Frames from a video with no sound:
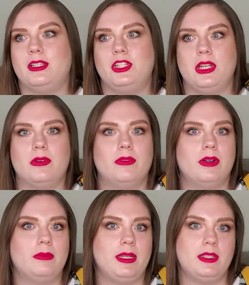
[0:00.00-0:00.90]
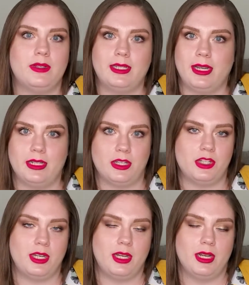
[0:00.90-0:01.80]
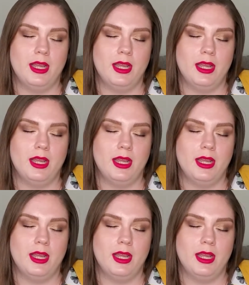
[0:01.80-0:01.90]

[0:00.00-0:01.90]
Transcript: She referred me to a dietitian,